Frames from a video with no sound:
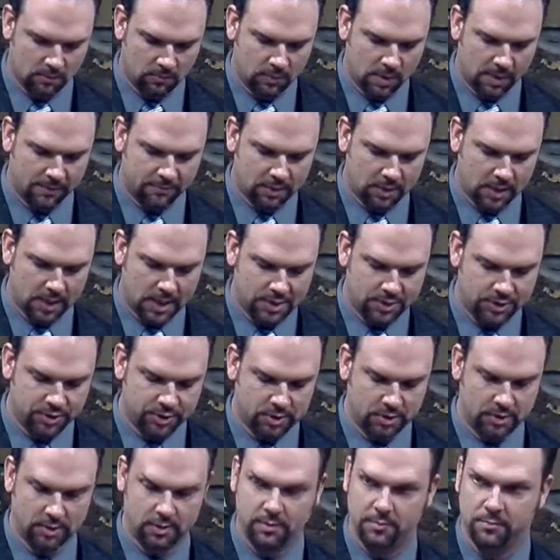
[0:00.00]

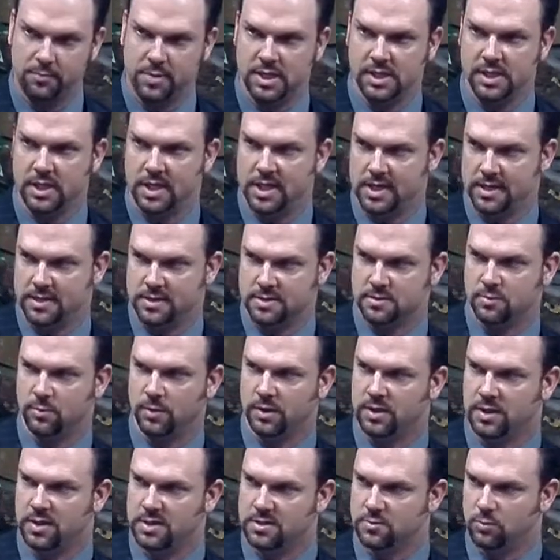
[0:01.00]
Revelation begins
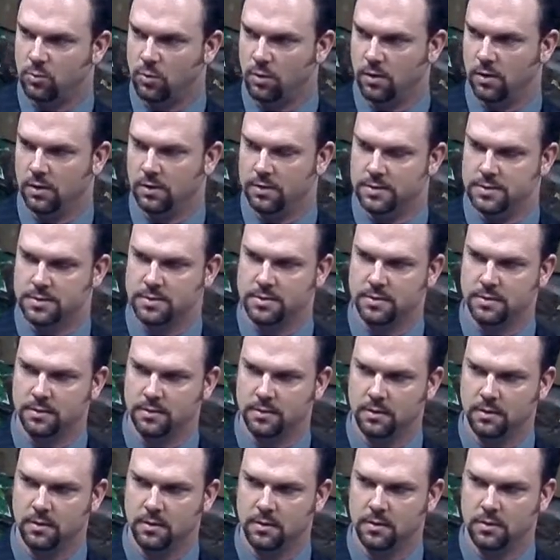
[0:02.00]
with these words
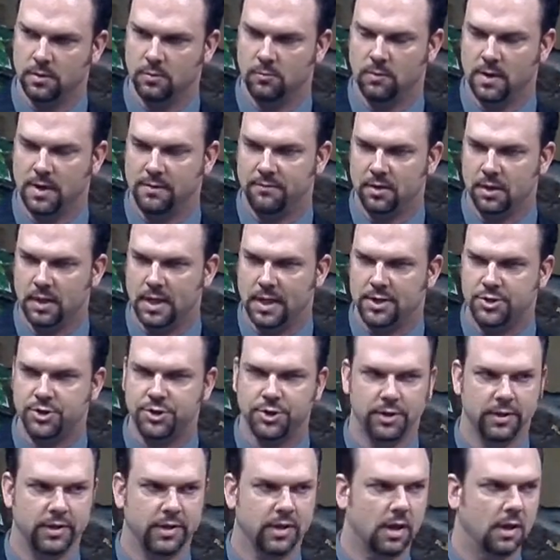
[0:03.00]
the
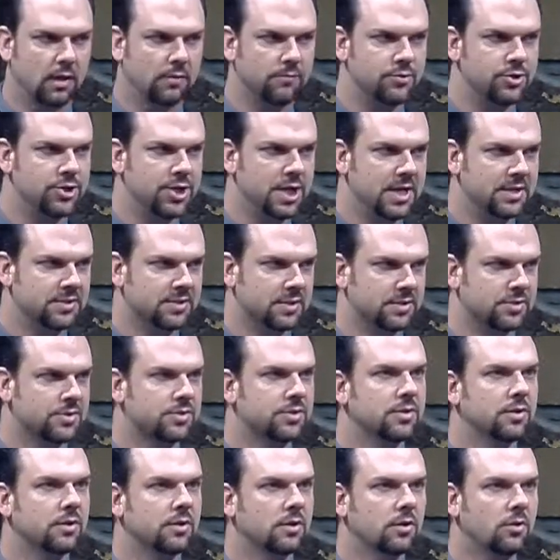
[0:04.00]
revelation of
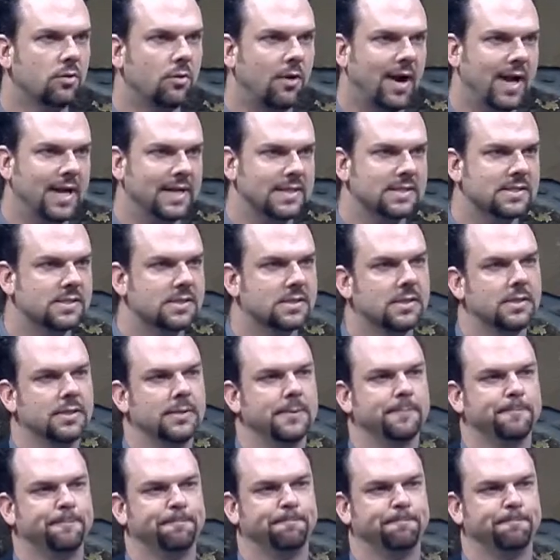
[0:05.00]
Jesus Christ.